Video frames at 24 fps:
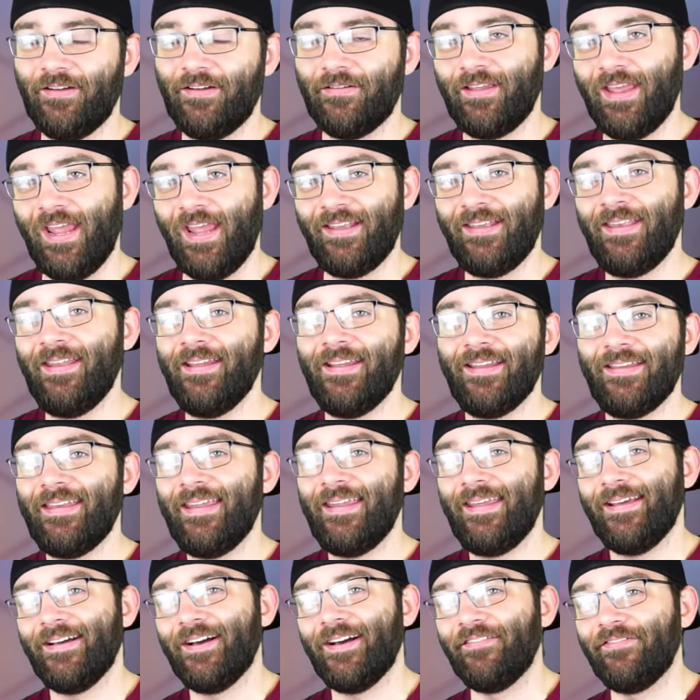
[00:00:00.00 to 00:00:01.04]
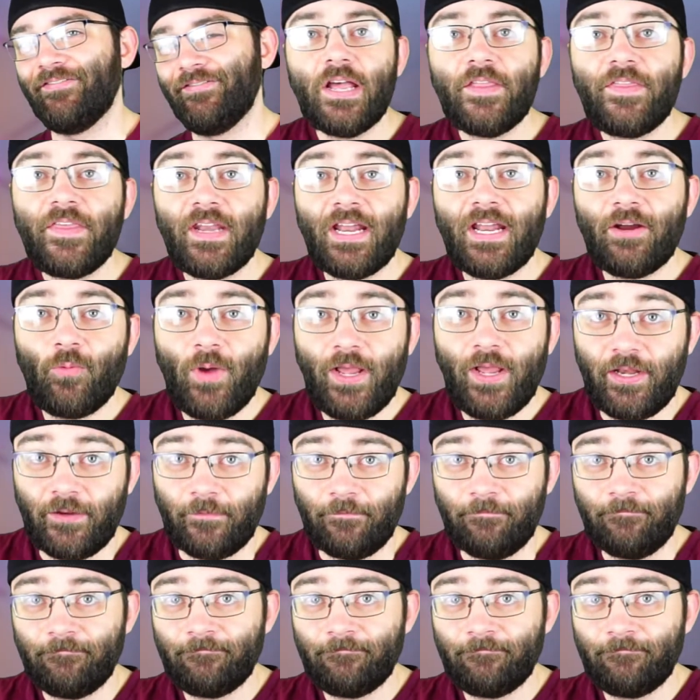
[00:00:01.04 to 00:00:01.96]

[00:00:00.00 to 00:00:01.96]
Okay, take a day off. And then I waited.